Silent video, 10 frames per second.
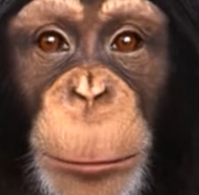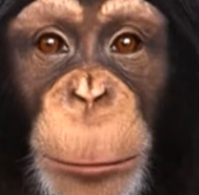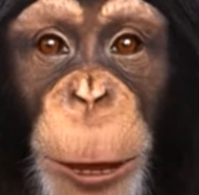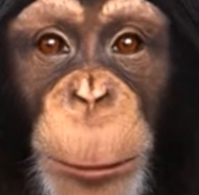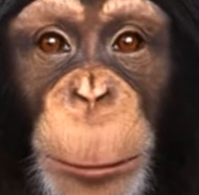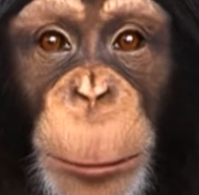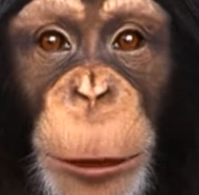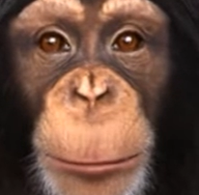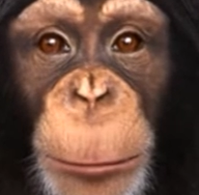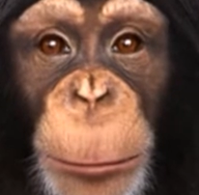I like to,
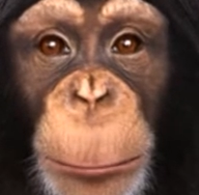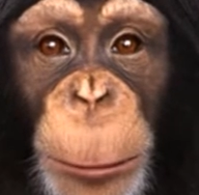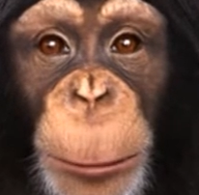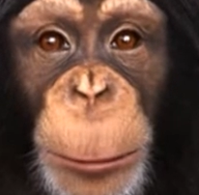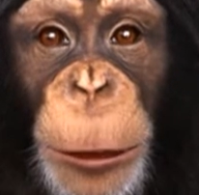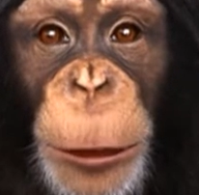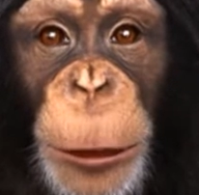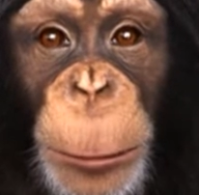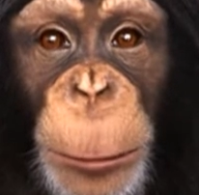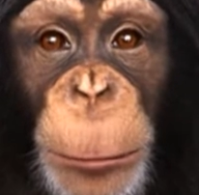but what? I never
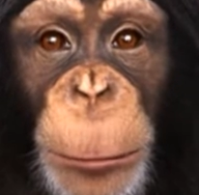get to.